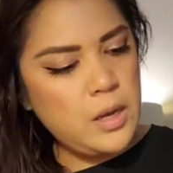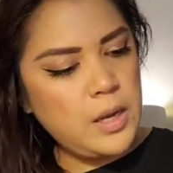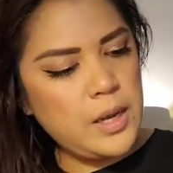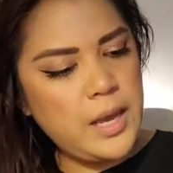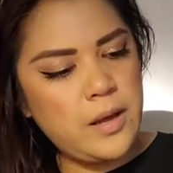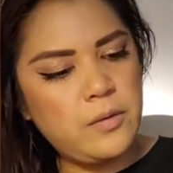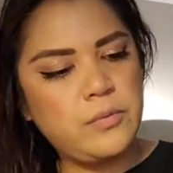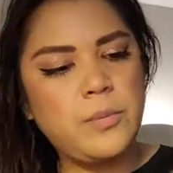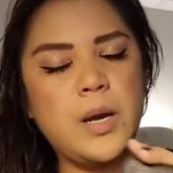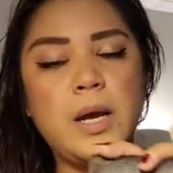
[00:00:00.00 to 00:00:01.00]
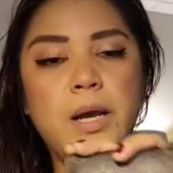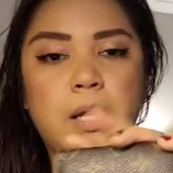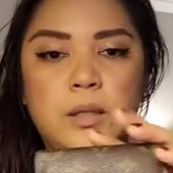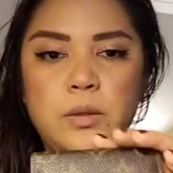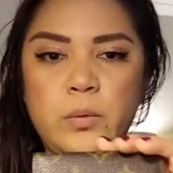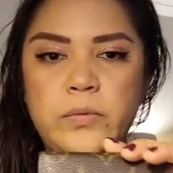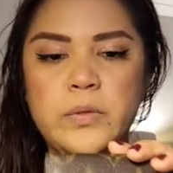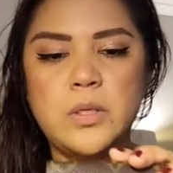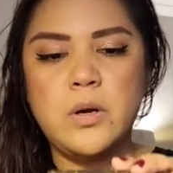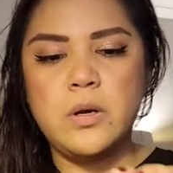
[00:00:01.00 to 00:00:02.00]
I have my Louis
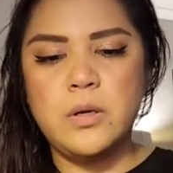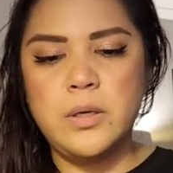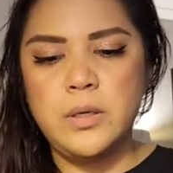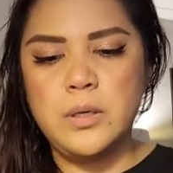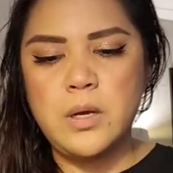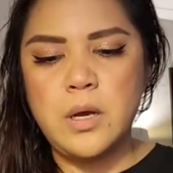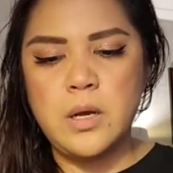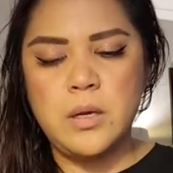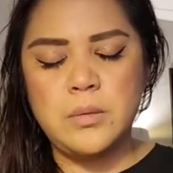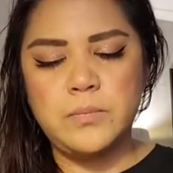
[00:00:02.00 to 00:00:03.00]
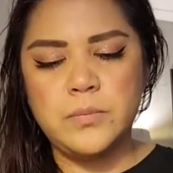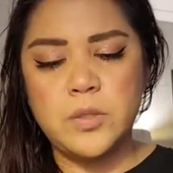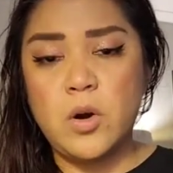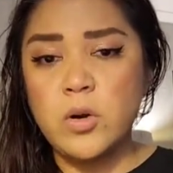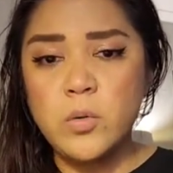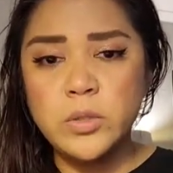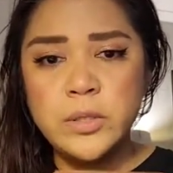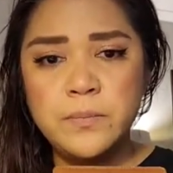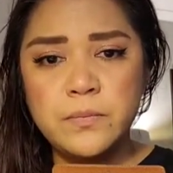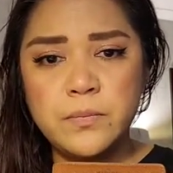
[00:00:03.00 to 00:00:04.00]
Vuitton um, card holder.
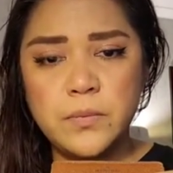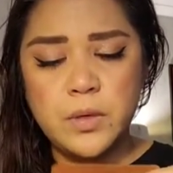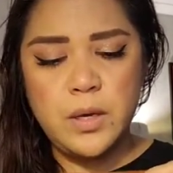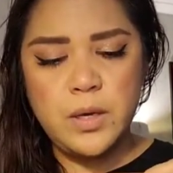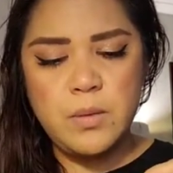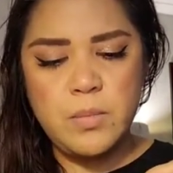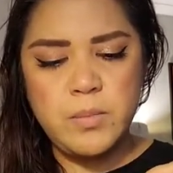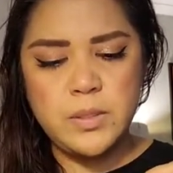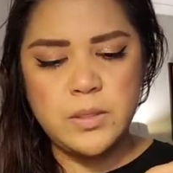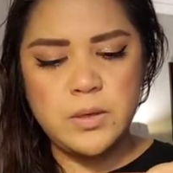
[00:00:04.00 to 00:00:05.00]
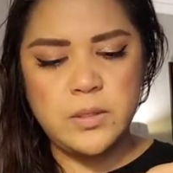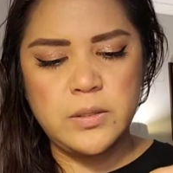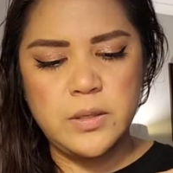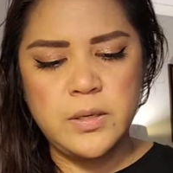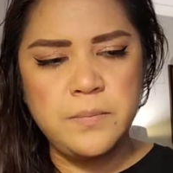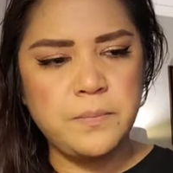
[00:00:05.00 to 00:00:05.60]
Okay, I keep my business cards in there.